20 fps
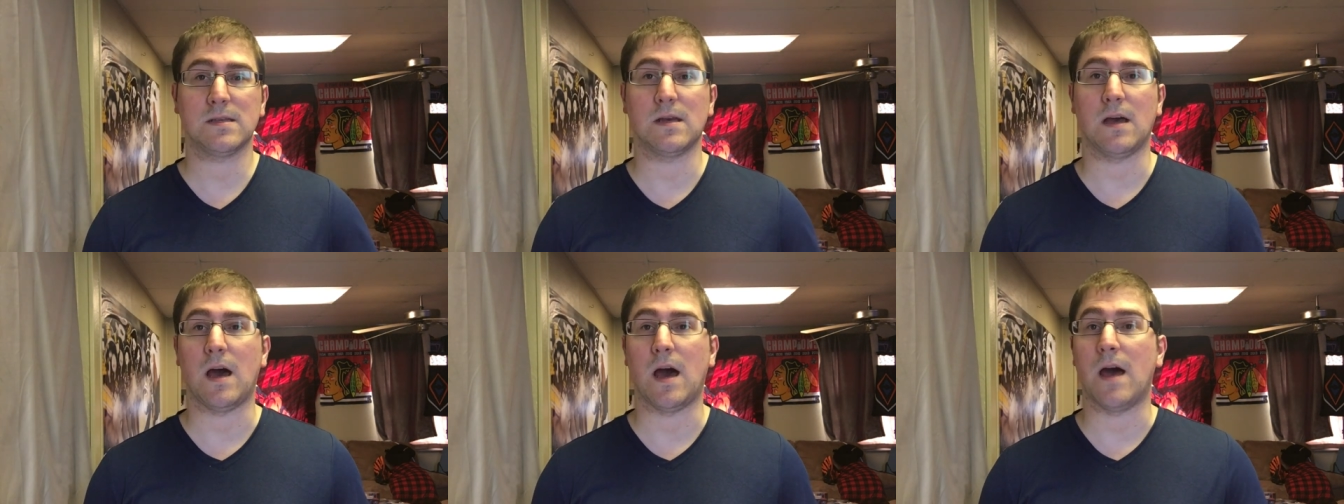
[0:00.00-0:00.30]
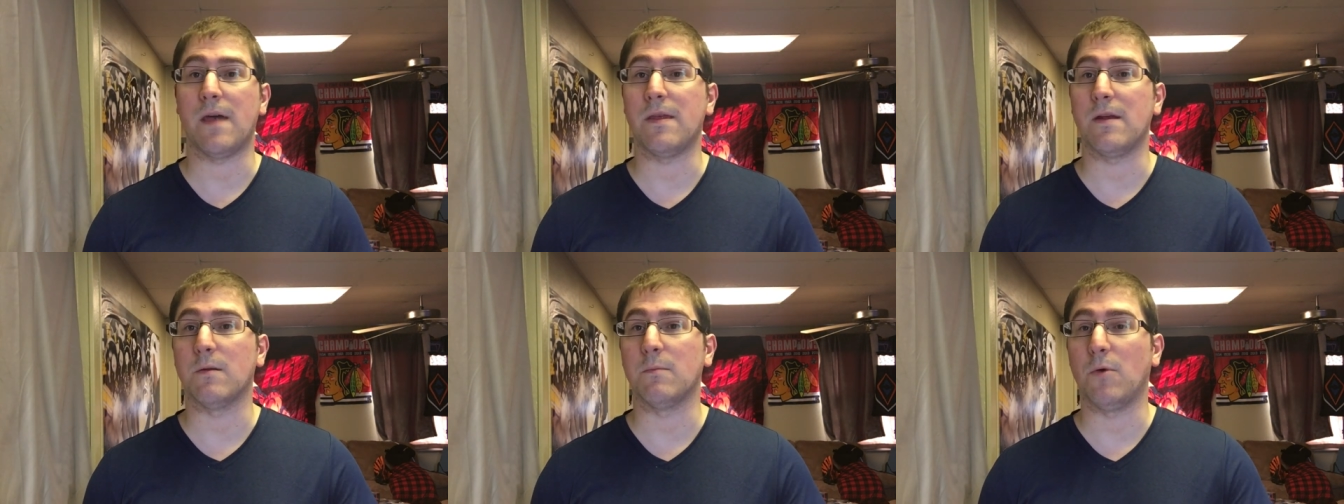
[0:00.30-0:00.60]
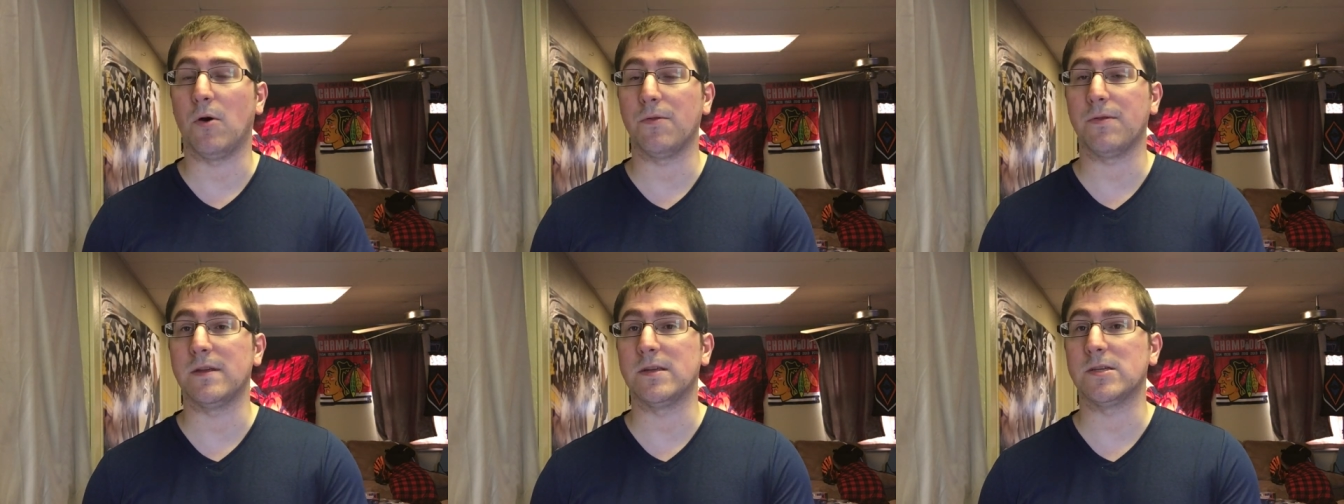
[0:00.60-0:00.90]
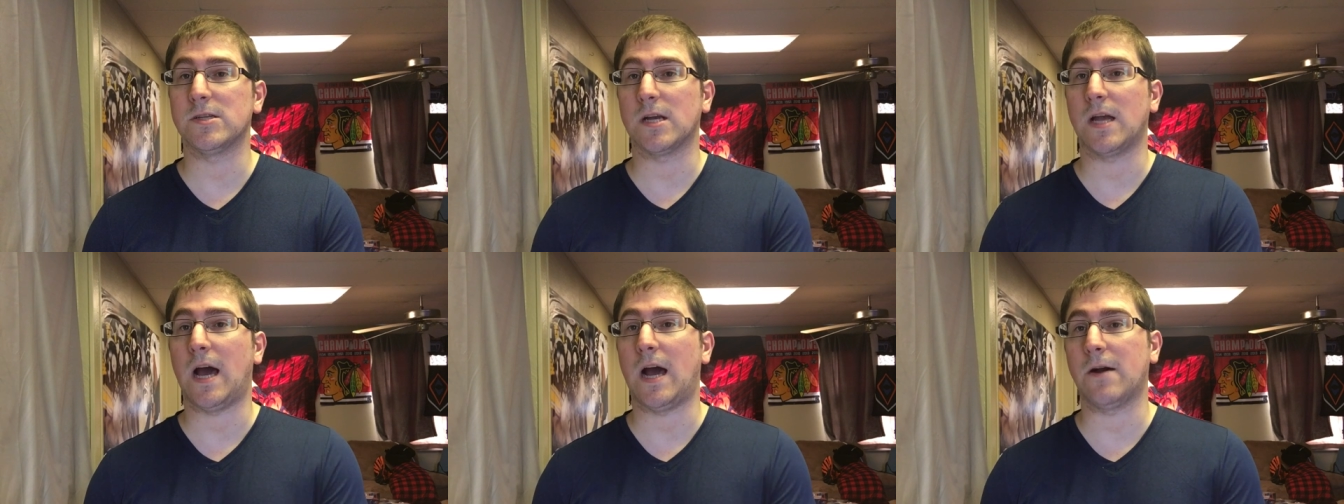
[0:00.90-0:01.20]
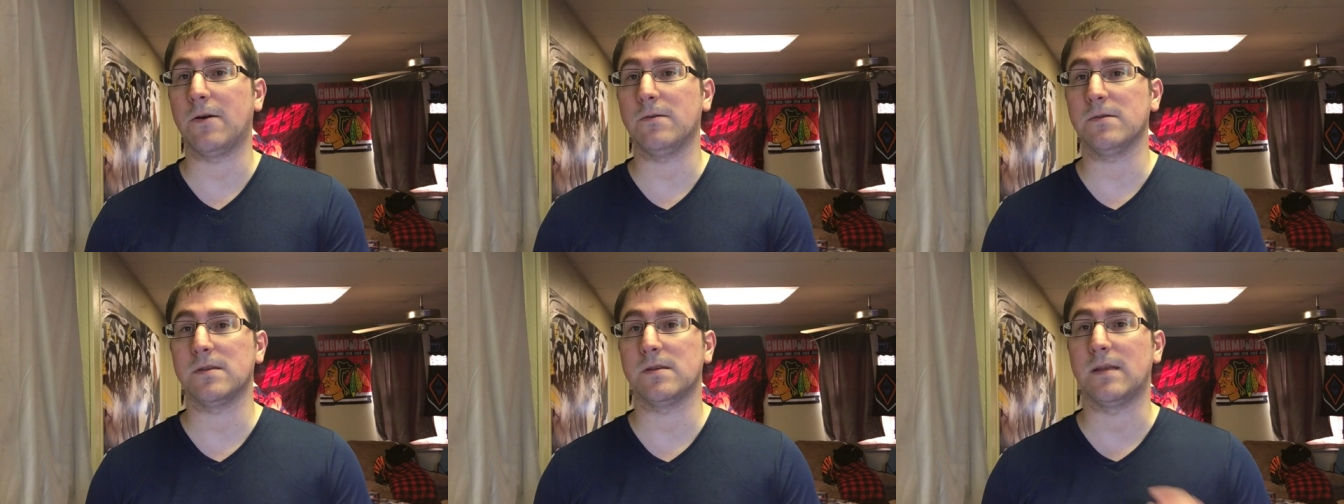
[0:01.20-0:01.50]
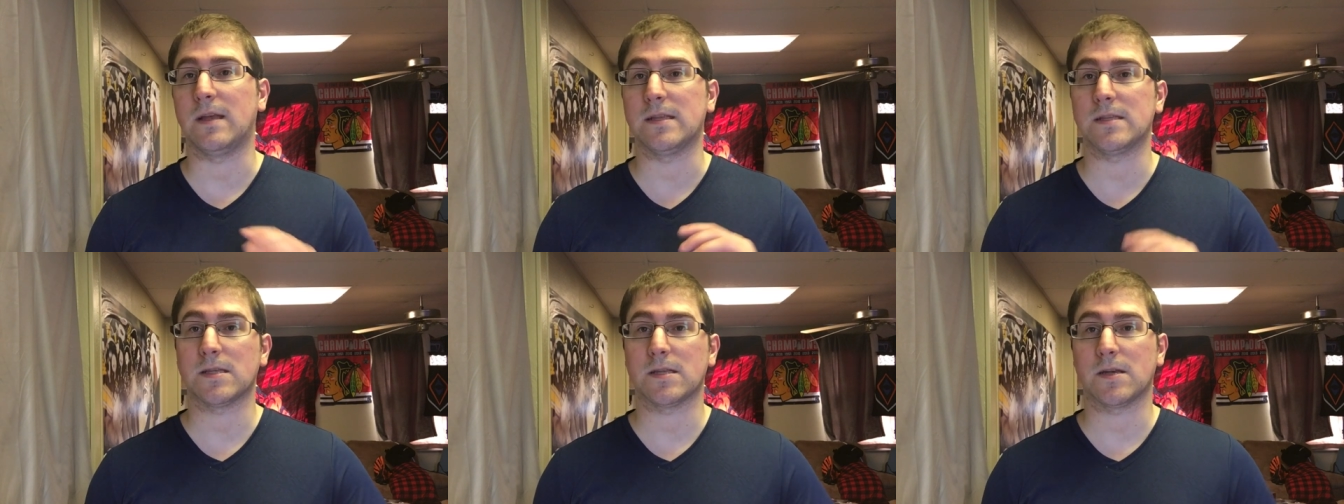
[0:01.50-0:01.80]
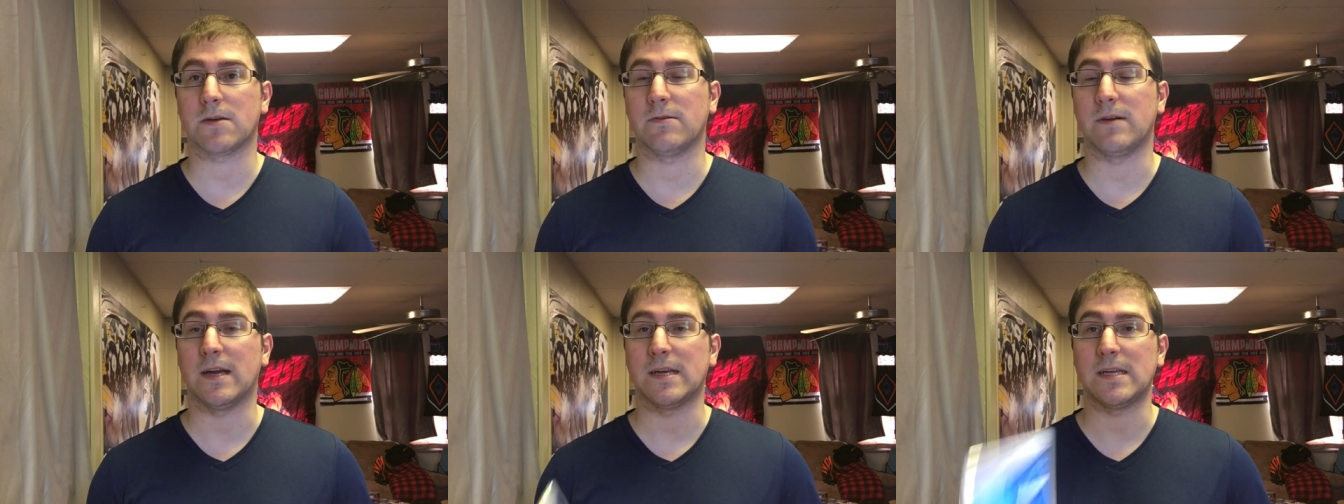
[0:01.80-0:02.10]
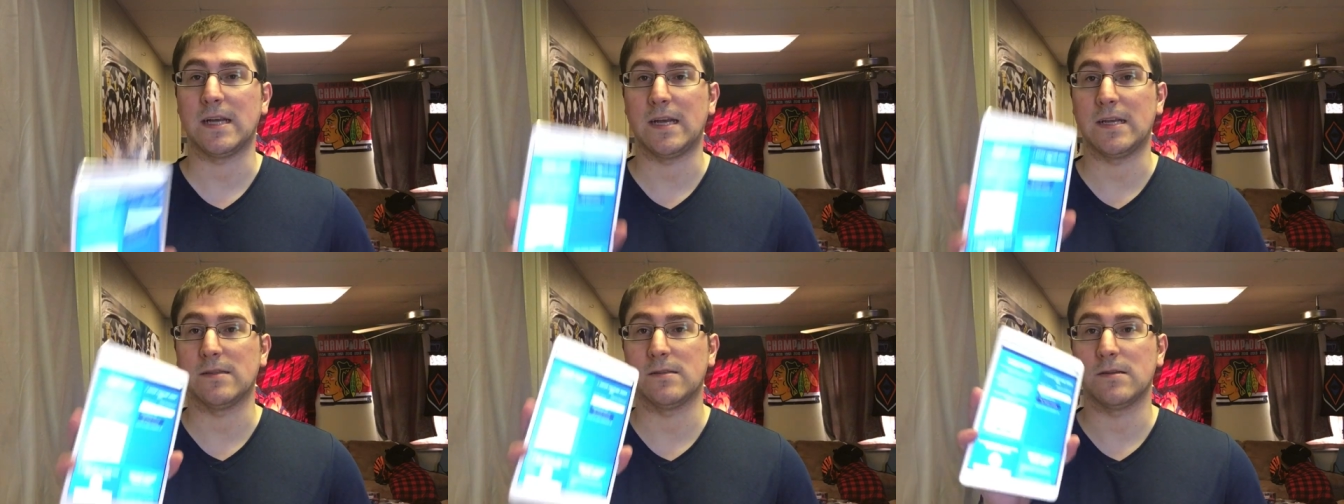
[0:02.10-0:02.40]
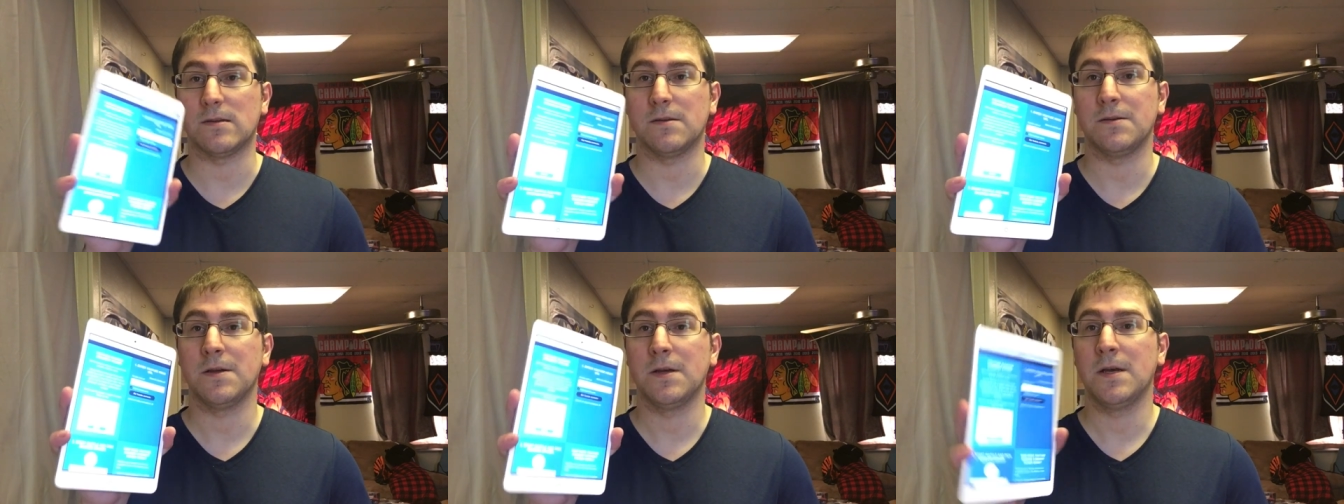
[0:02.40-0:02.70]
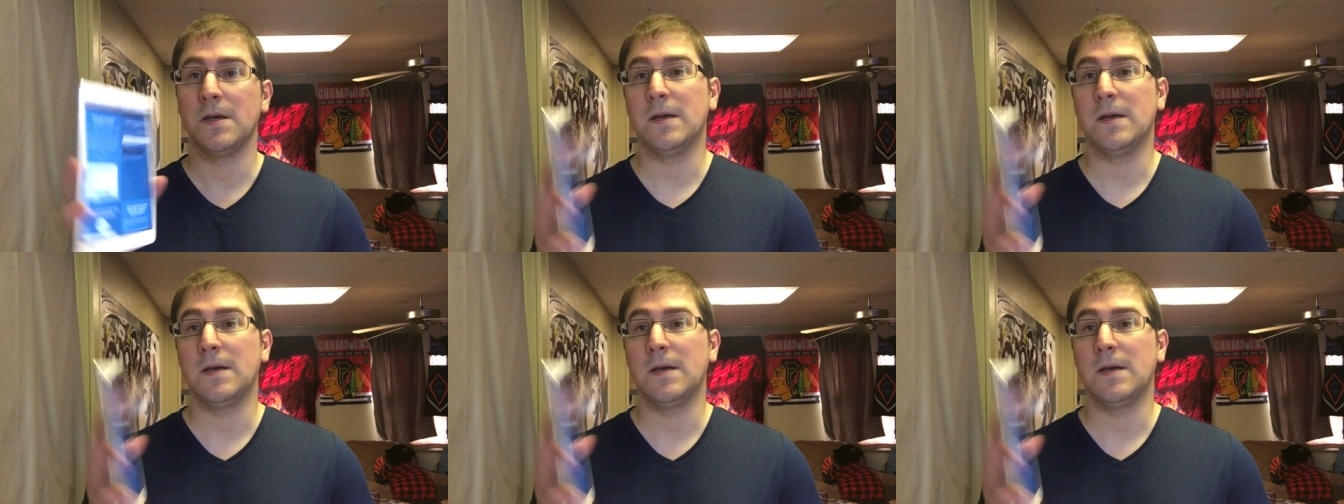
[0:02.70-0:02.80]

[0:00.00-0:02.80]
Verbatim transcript: Uh, they were both in Chicago, so that's the correct answer.